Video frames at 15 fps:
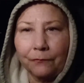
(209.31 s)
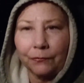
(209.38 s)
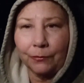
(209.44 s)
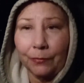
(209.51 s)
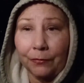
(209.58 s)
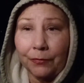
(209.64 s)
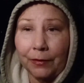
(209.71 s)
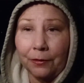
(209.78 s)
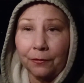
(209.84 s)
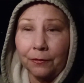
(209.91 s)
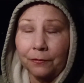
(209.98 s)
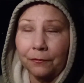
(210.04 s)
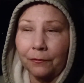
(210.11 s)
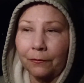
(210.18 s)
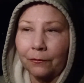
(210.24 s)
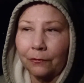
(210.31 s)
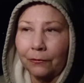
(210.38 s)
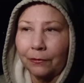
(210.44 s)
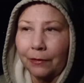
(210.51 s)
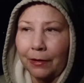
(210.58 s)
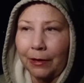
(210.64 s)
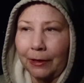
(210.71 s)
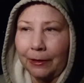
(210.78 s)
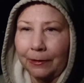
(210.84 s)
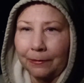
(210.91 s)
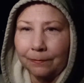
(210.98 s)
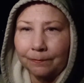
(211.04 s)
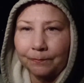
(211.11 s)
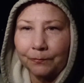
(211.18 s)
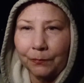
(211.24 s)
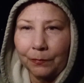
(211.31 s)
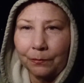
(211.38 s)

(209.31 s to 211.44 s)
from the Theranos um,